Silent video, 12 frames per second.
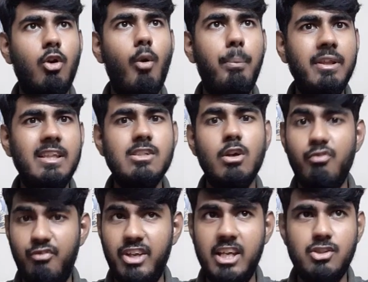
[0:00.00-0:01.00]
gonna open this on
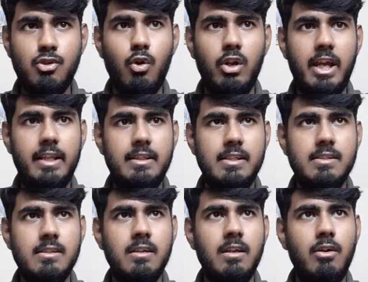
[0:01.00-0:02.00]
VS Code like
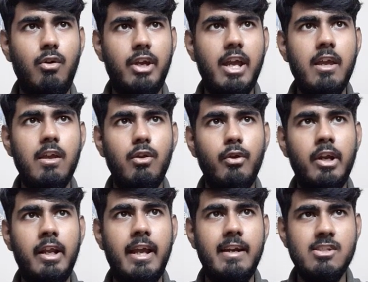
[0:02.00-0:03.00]
this, okay. You're
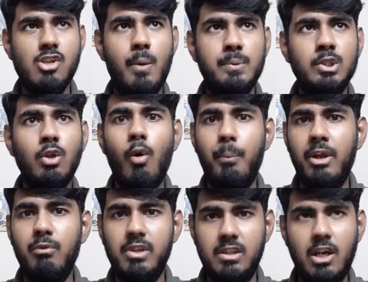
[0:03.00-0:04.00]
gonna get this option,
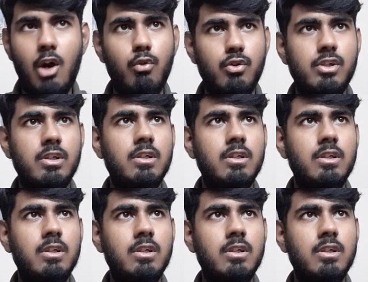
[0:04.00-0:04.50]
open with code.